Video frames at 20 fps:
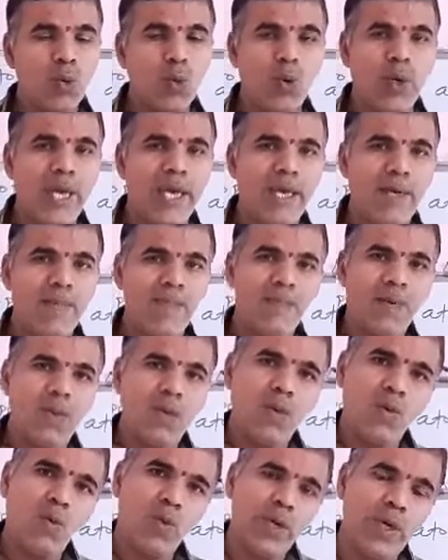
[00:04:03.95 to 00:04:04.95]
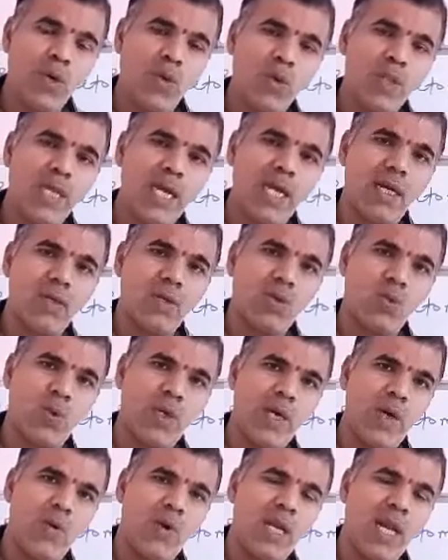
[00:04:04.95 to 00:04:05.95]
Today we know that
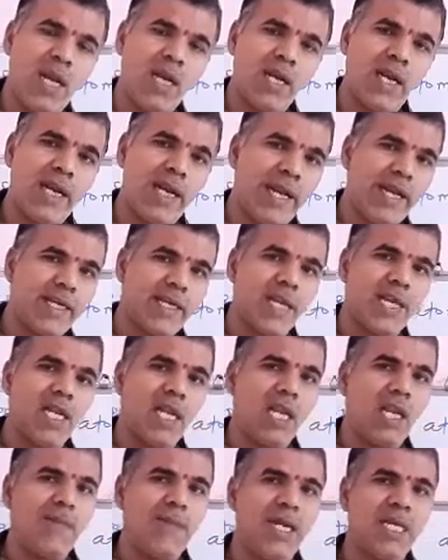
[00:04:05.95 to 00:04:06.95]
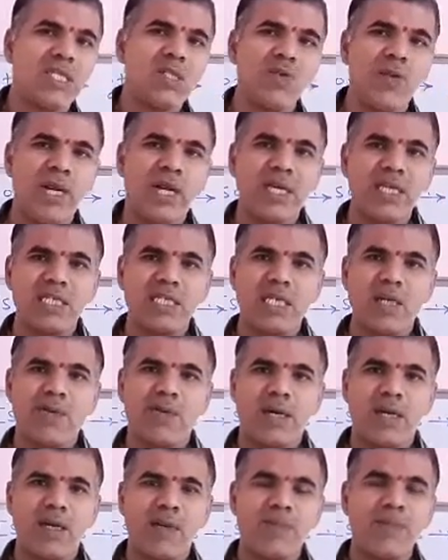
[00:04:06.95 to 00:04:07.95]
118 elements were
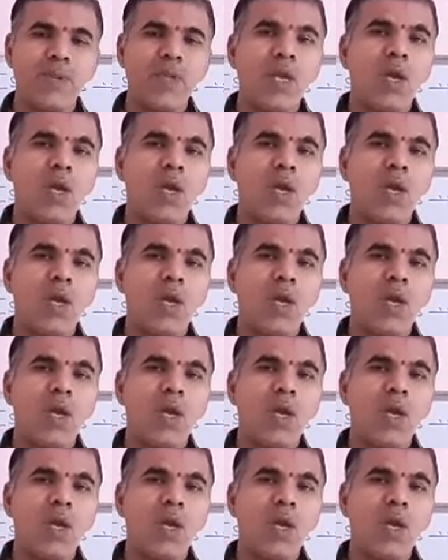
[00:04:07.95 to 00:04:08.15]
discovered.